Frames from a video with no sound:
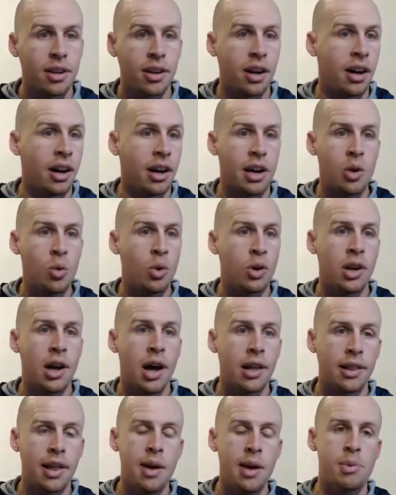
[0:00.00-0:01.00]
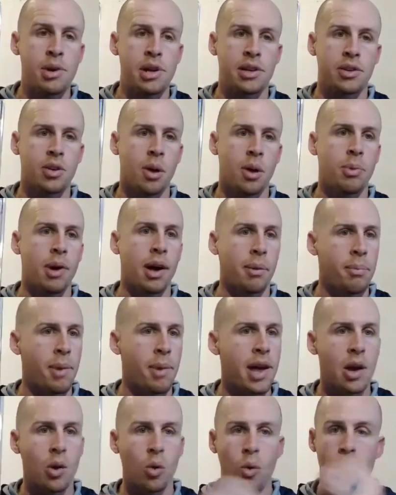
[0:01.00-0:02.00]
It would not let me. So I'm like,
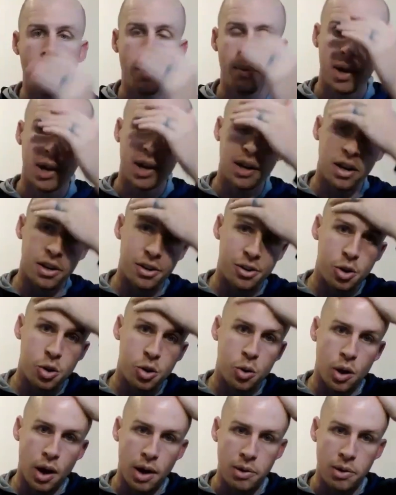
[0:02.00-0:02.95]
man, what am I going to do?